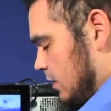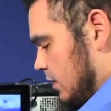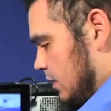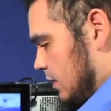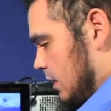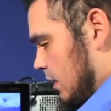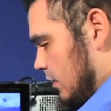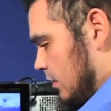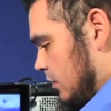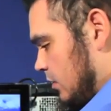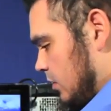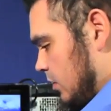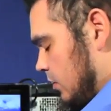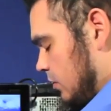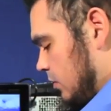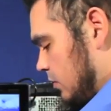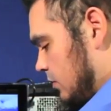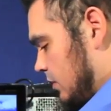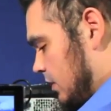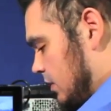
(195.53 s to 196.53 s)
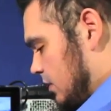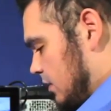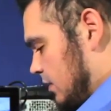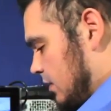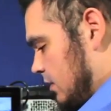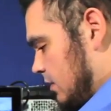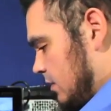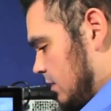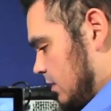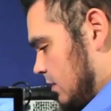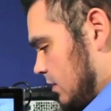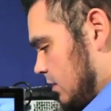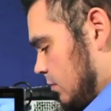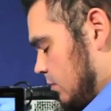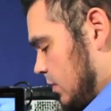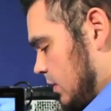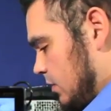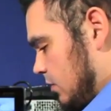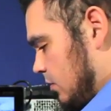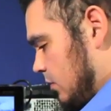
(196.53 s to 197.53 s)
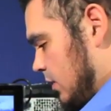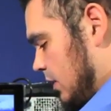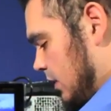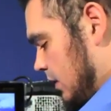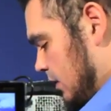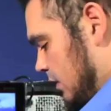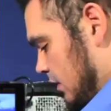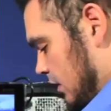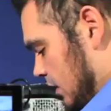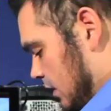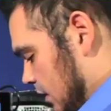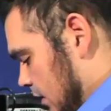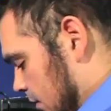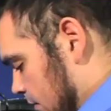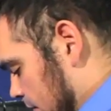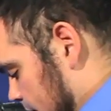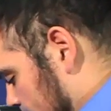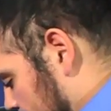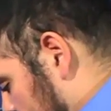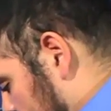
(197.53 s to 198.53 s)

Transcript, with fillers: Now the total distance between um,